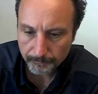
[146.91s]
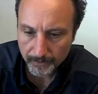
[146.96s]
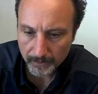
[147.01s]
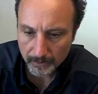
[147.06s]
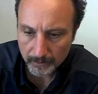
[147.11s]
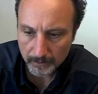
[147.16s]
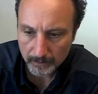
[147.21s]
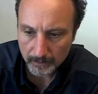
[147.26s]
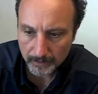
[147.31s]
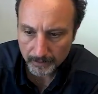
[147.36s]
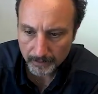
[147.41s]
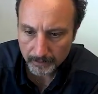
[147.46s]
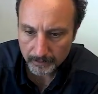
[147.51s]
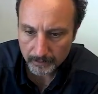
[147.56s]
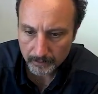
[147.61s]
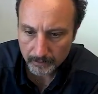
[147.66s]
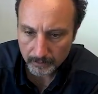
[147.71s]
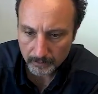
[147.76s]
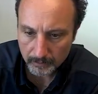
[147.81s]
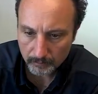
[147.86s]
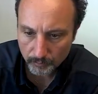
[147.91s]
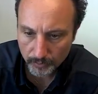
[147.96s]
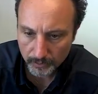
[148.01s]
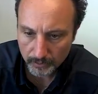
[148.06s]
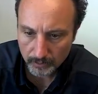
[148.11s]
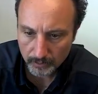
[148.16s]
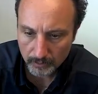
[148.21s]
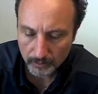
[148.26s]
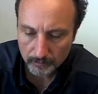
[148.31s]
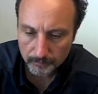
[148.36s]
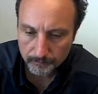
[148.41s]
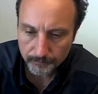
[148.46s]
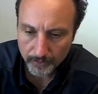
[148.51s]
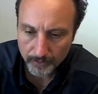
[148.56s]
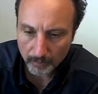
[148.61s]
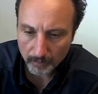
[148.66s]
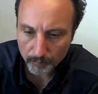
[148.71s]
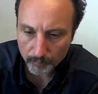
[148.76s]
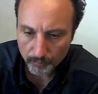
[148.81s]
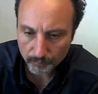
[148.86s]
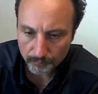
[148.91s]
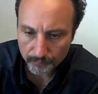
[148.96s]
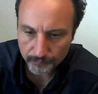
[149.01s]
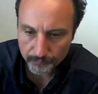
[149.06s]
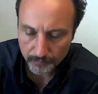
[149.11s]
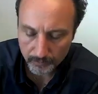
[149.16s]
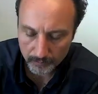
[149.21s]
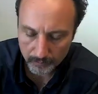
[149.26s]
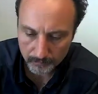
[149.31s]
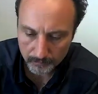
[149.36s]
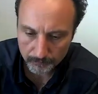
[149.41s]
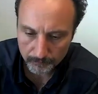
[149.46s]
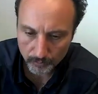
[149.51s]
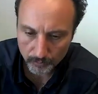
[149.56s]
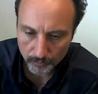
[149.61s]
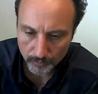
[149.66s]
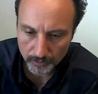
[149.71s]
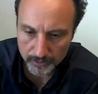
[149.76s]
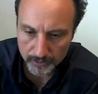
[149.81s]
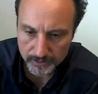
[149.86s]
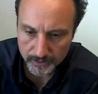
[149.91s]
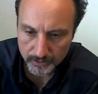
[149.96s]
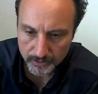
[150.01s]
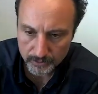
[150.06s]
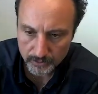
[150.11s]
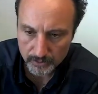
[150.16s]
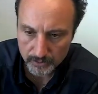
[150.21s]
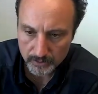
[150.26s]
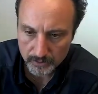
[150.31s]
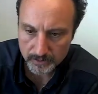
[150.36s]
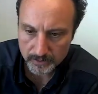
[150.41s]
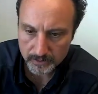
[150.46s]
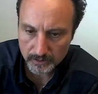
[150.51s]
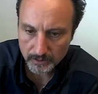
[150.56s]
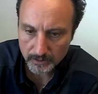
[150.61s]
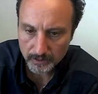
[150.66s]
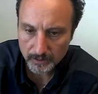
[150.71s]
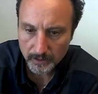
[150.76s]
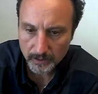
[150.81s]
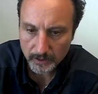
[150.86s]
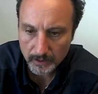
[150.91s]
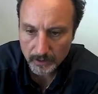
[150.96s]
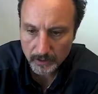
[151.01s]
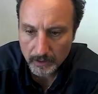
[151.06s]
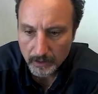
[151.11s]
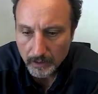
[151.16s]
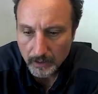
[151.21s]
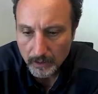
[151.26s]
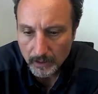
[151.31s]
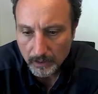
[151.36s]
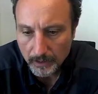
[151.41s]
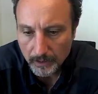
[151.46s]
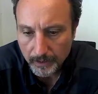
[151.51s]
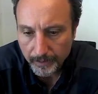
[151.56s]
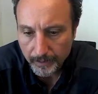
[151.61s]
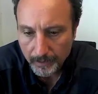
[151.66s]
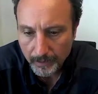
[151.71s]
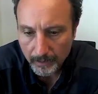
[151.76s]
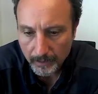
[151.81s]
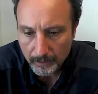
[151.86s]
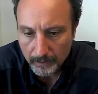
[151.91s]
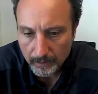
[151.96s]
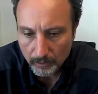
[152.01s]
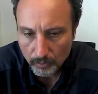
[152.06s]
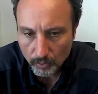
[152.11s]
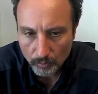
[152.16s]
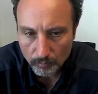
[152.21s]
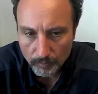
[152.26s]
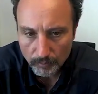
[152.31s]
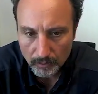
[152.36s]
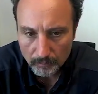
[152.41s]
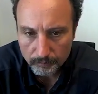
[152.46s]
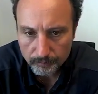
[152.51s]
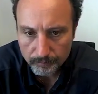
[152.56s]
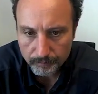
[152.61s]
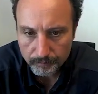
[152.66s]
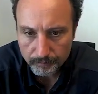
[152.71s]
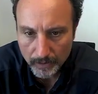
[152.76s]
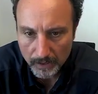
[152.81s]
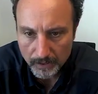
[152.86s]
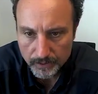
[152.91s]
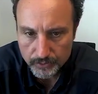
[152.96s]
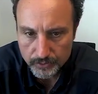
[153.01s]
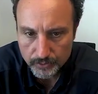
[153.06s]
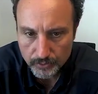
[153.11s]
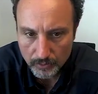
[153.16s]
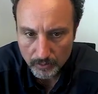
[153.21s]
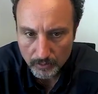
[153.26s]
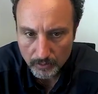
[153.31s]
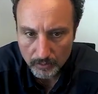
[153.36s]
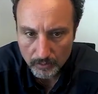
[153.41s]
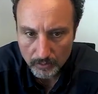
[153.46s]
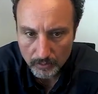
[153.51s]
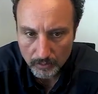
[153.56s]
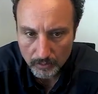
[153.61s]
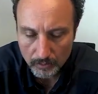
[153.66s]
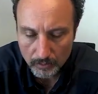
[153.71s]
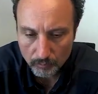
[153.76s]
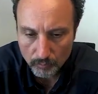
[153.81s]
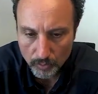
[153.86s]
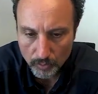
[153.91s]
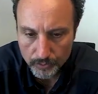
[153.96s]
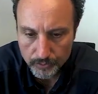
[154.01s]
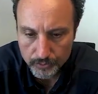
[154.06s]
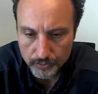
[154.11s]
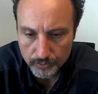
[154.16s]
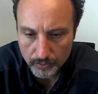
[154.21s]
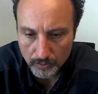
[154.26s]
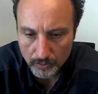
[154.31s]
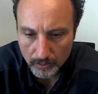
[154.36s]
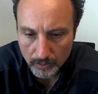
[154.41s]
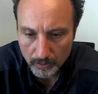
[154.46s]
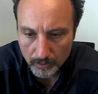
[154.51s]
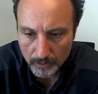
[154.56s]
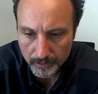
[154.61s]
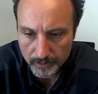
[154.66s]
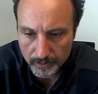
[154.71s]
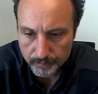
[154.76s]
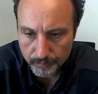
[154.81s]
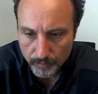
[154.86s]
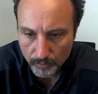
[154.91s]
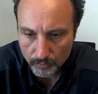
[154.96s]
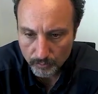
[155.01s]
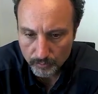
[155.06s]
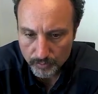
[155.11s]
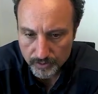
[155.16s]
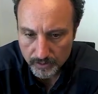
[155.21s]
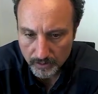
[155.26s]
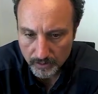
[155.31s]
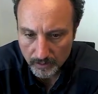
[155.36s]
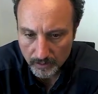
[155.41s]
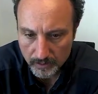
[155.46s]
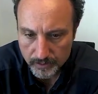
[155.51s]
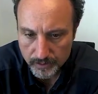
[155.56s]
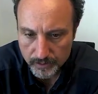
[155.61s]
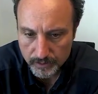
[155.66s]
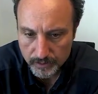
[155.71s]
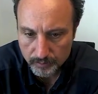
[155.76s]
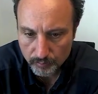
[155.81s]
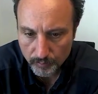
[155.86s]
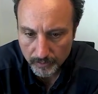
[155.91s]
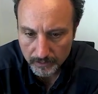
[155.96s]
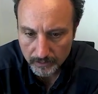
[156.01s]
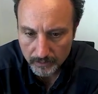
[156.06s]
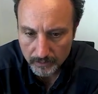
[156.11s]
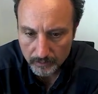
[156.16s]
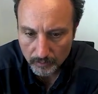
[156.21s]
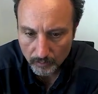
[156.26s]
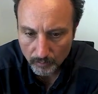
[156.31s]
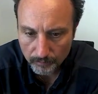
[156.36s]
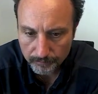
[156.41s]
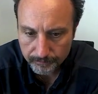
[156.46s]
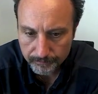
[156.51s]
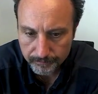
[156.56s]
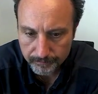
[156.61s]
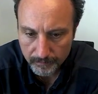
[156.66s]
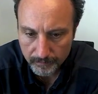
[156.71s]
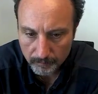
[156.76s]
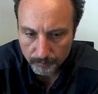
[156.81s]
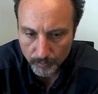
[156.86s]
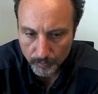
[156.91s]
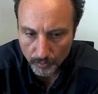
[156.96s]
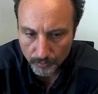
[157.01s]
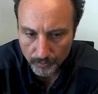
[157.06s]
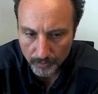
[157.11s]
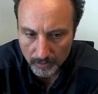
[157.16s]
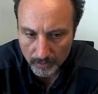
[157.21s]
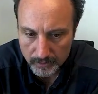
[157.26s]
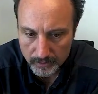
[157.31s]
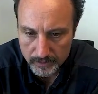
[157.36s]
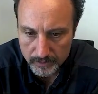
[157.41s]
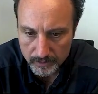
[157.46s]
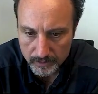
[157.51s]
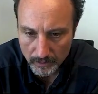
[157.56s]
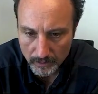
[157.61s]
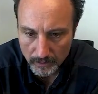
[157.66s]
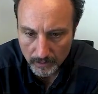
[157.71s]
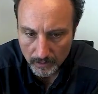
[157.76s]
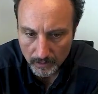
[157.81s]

and with a number of organizations listed here. And the Global Pasture Watch is producing a suite of products,